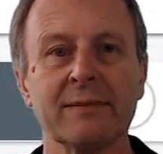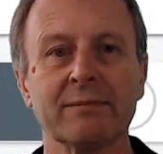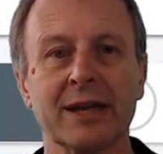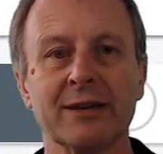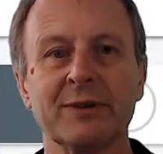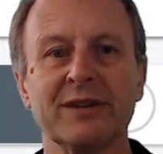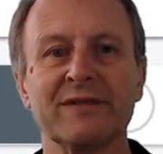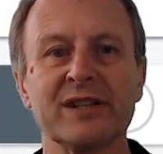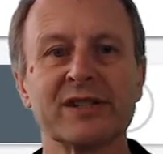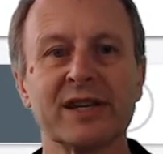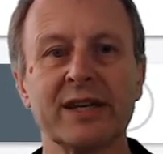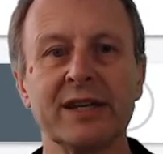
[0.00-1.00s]

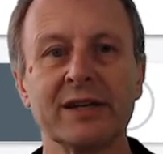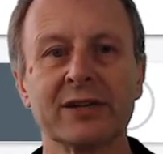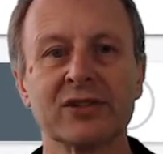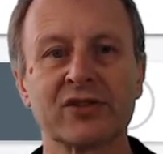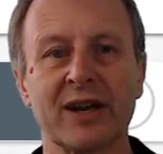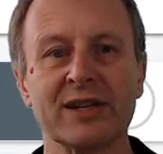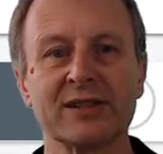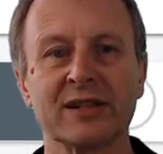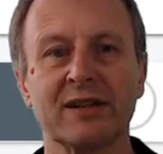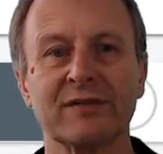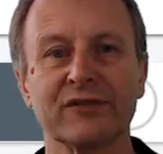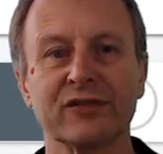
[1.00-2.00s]
PMEVC, constraints and
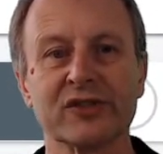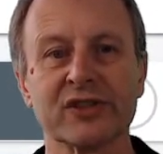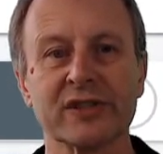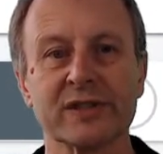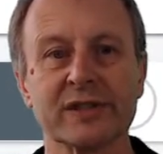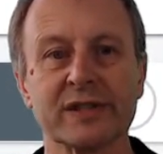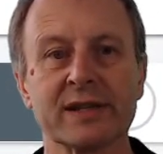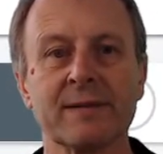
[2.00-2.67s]
inferences.